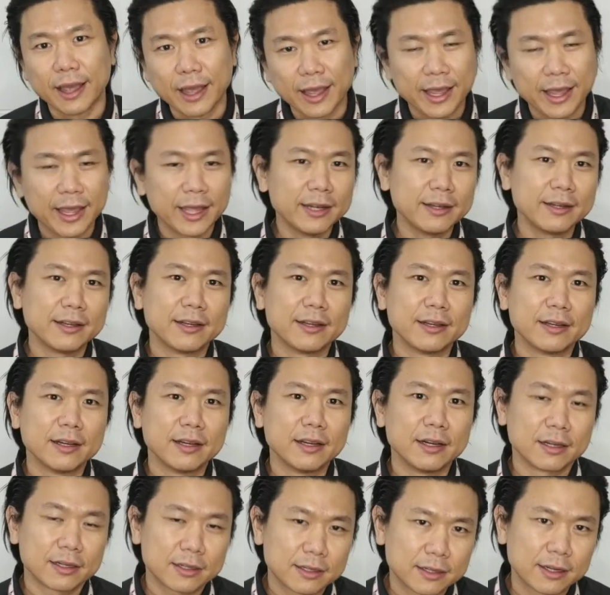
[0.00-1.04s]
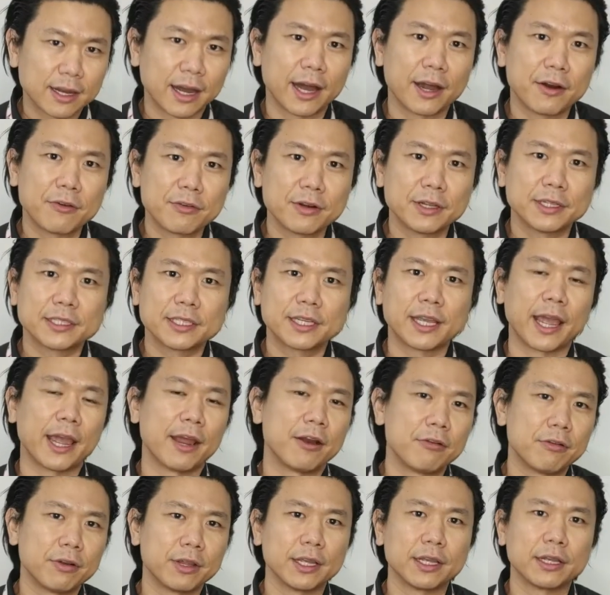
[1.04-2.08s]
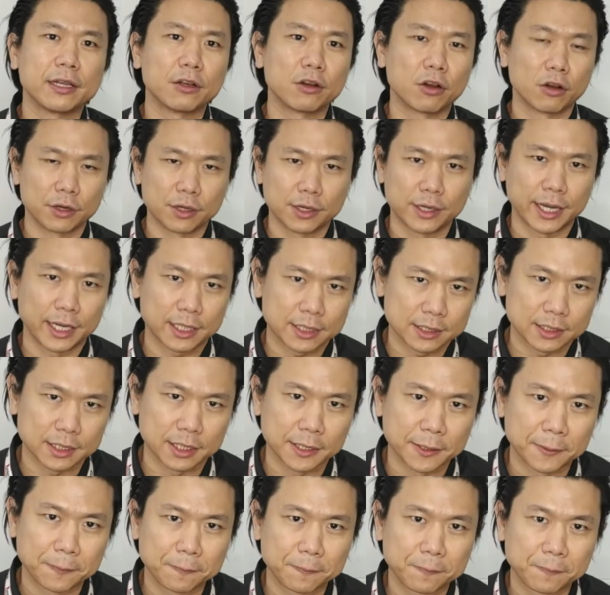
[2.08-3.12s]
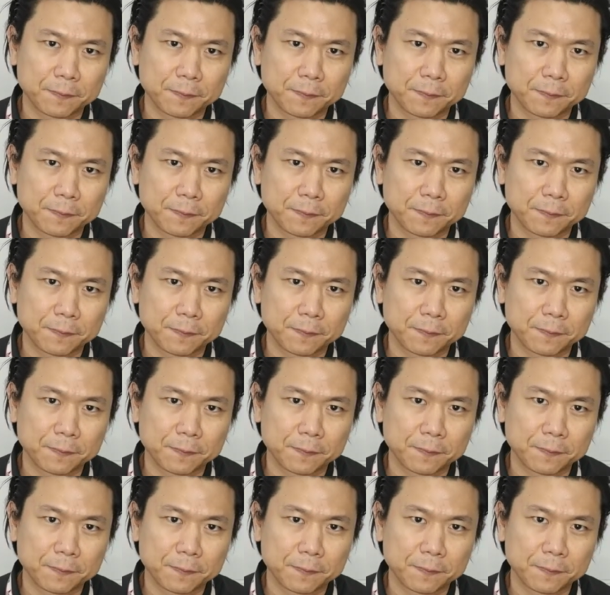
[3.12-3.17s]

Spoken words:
and a current carrying conductor.